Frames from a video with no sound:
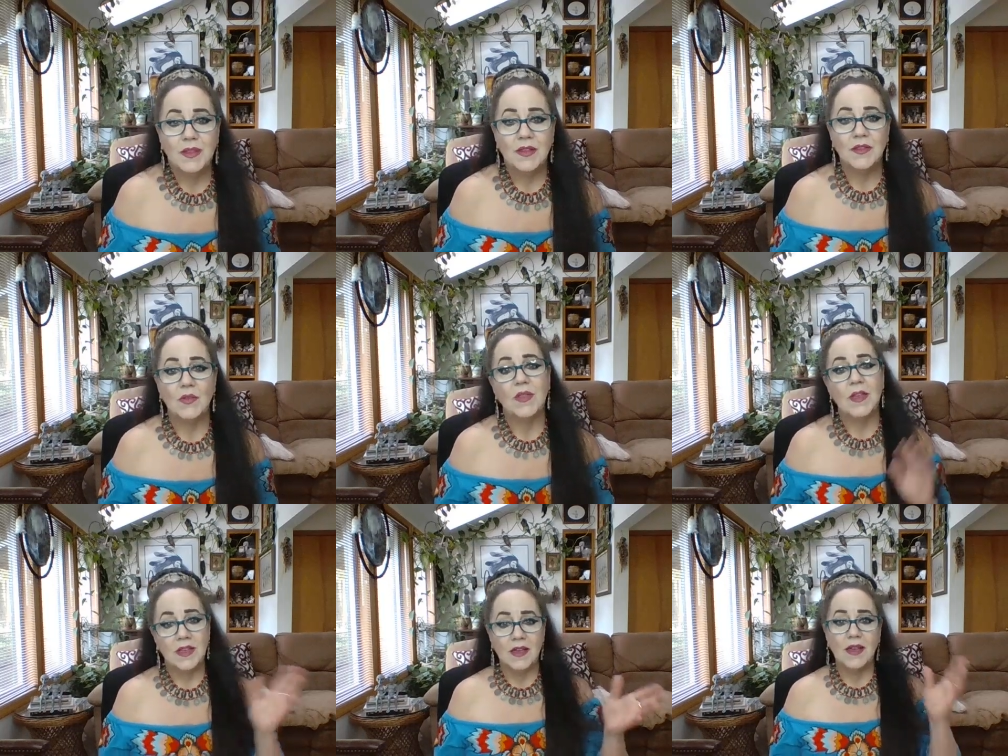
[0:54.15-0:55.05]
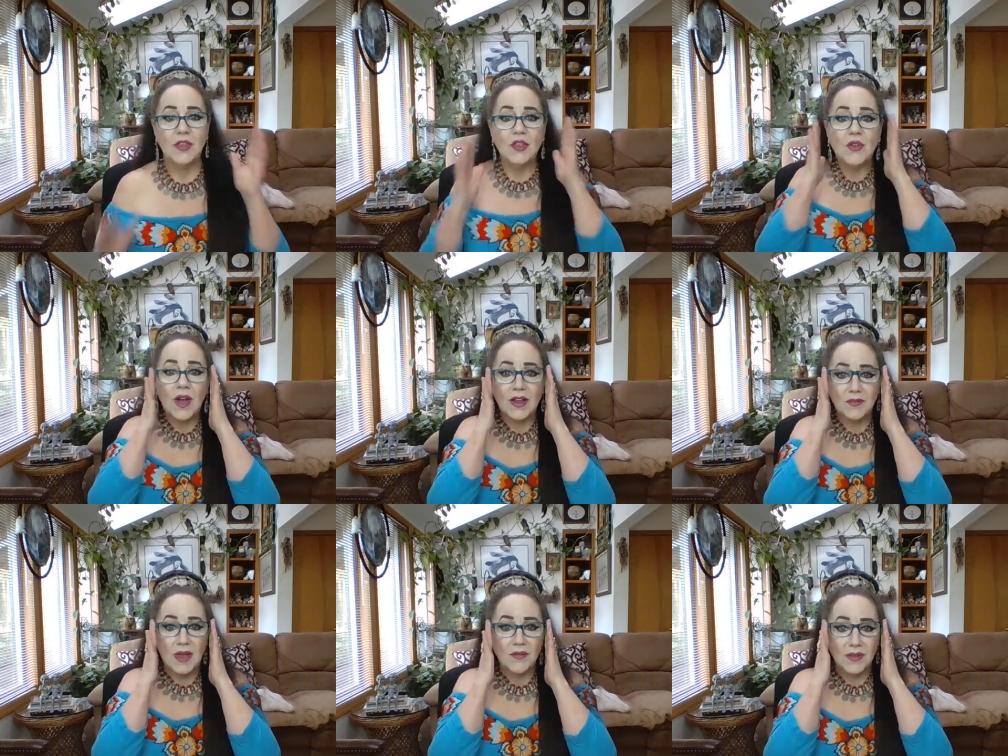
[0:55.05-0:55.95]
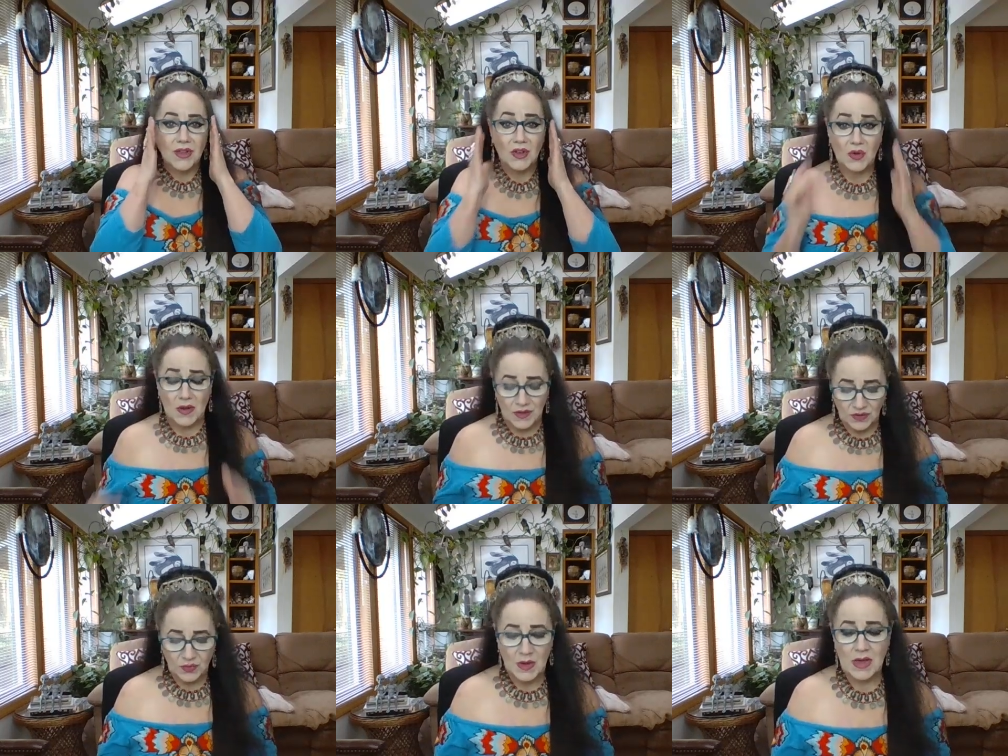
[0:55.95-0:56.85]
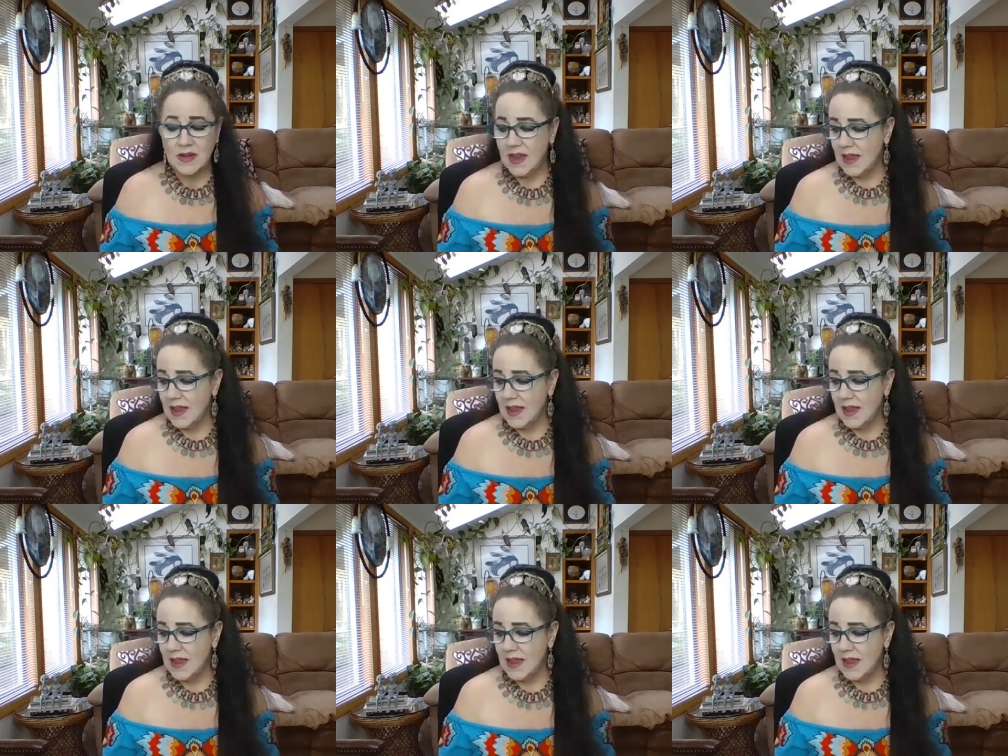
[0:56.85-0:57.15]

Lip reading: So I think you guys might really enjoy this one,